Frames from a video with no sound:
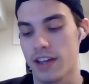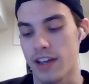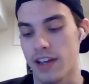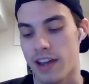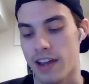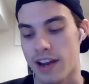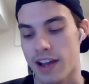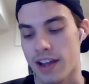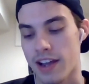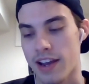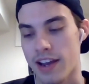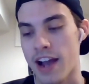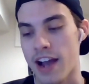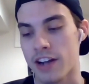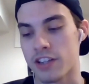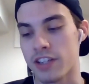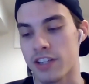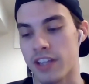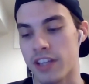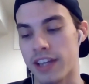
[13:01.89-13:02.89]
and I can
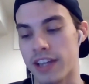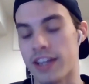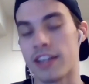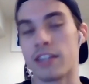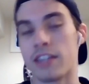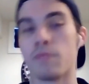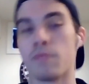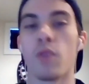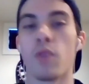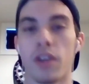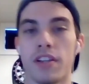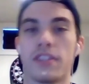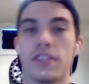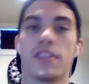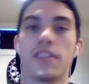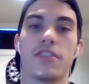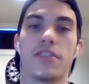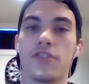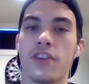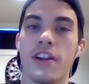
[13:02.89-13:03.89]
actually like get to more
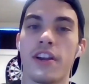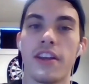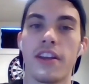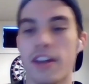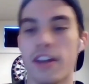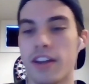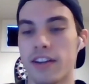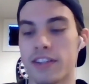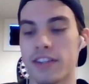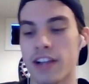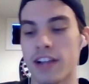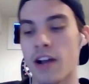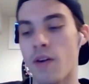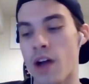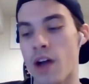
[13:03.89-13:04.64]
consistent training again. Because I